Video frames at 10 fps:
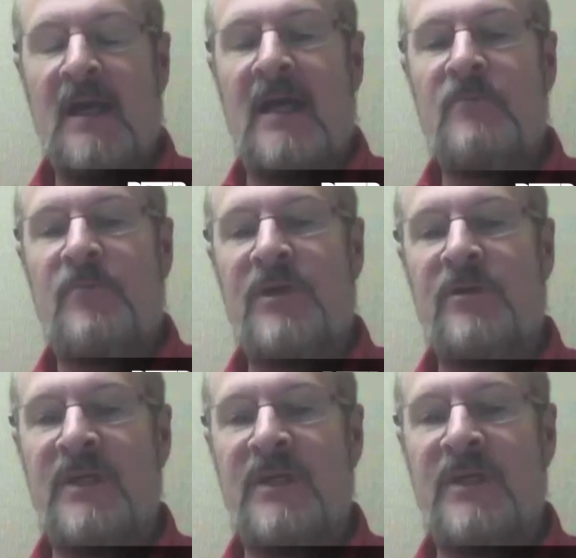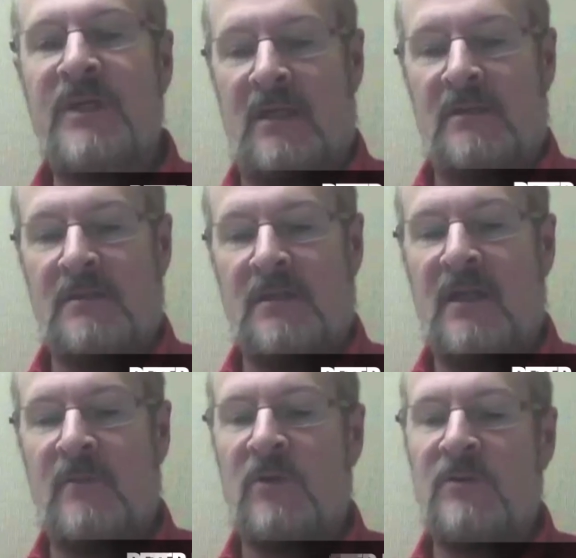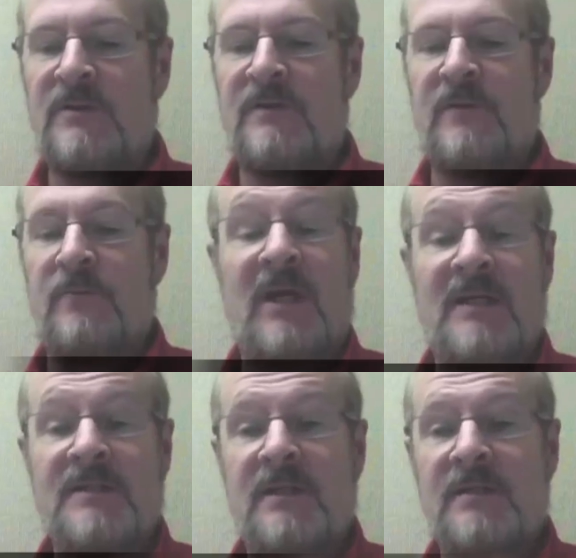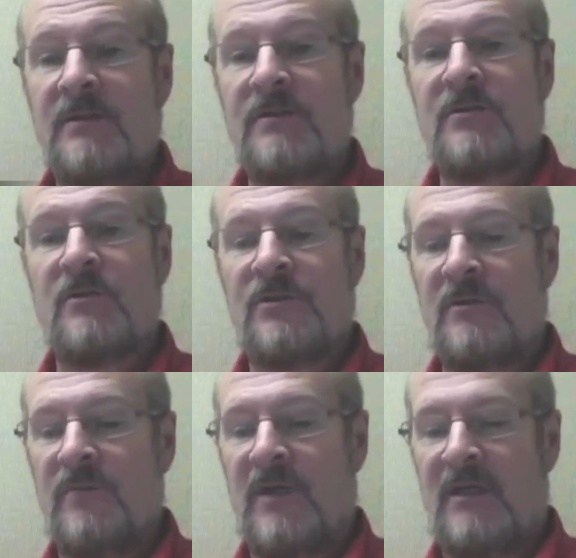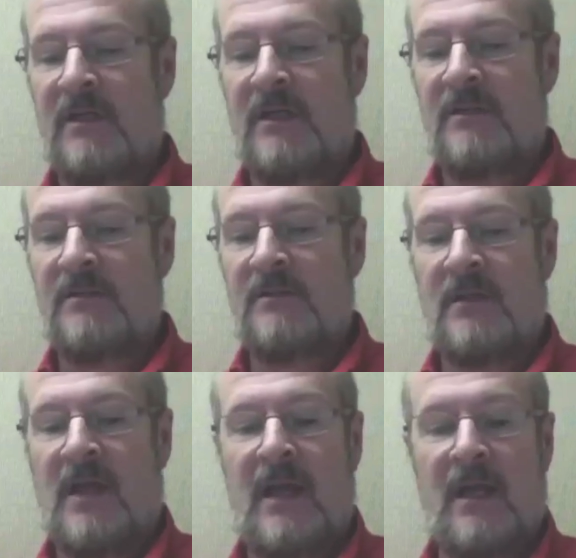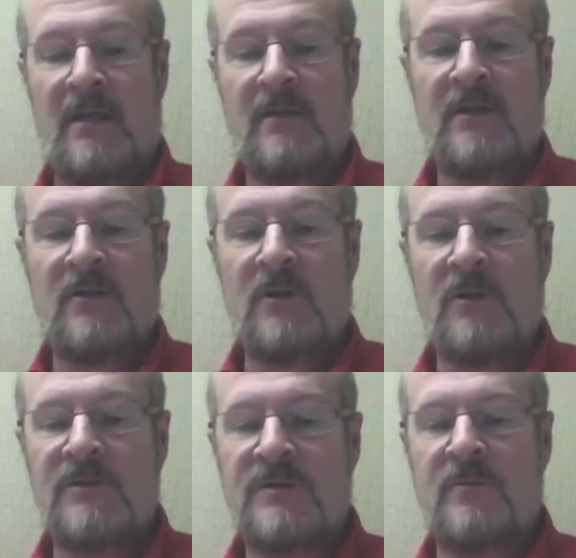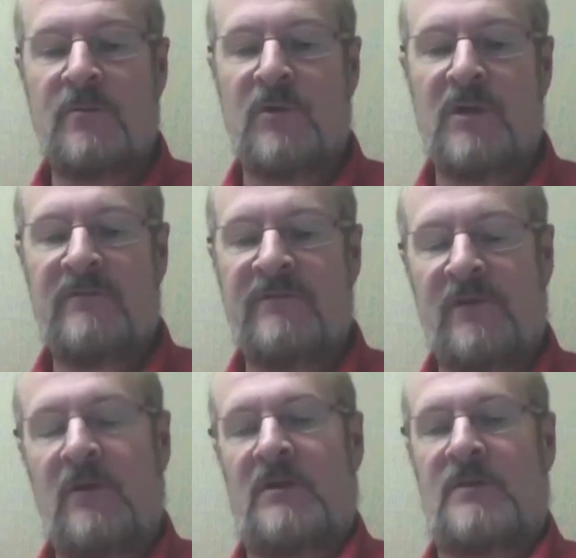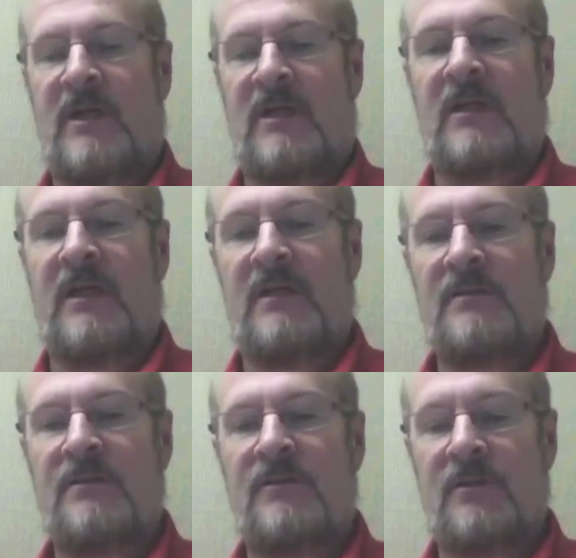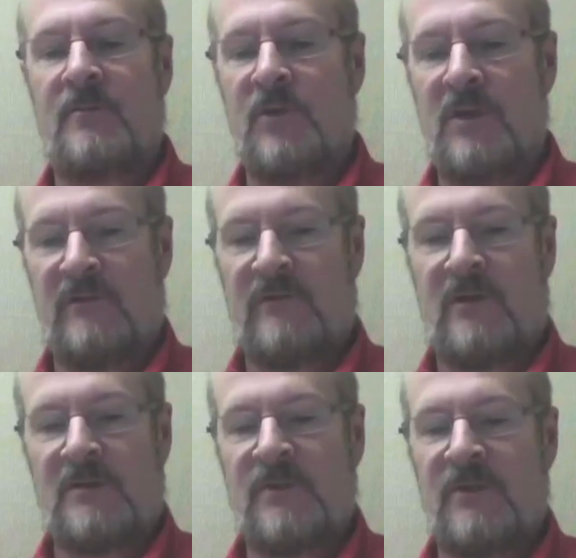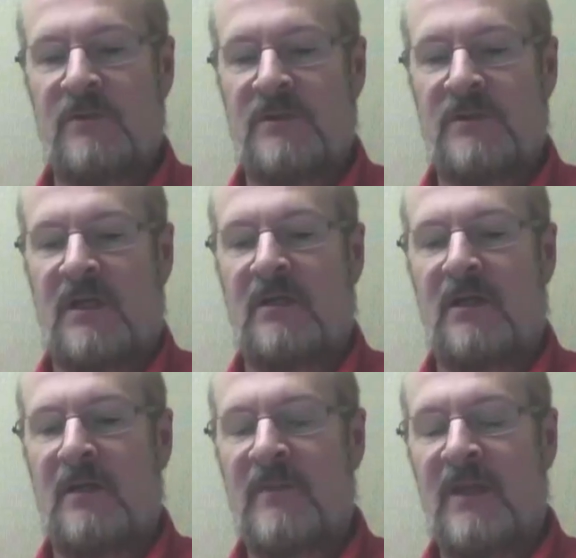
I'm Peter B. Collins, and I'm host of the Processing Distortion podcast and co host of the Boiling Frogs podcast here at boilingfrogspost.com.